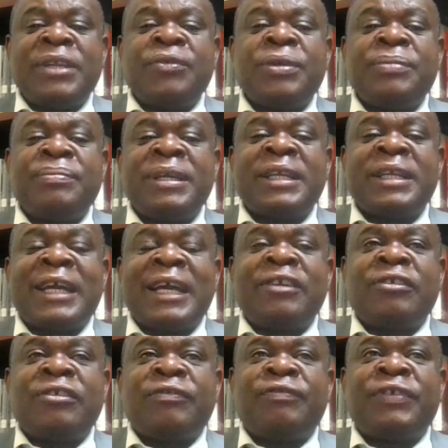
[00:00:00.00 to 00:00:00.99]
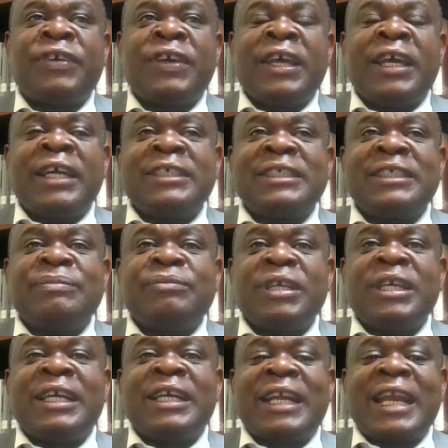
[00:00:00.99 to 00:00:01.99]
Many women kind of
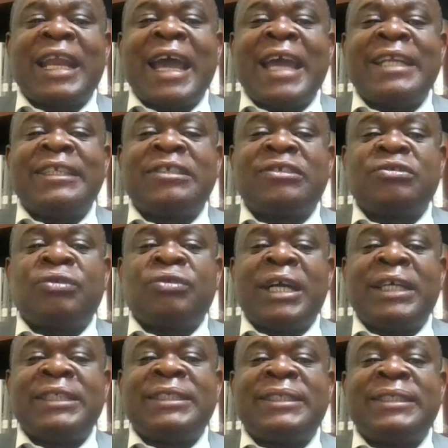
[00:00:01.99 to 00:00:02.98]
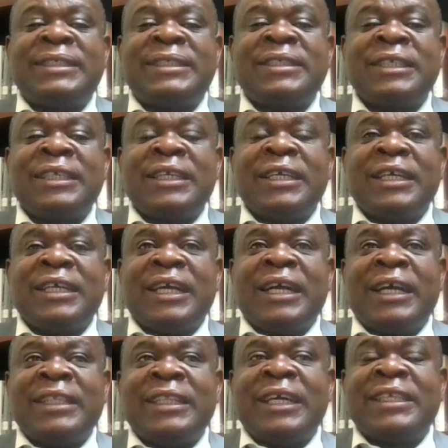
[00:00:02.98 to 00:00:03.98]
seem inclined towards
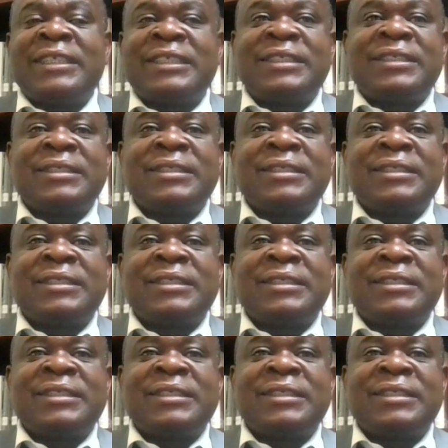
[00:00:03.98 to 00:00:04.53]
that,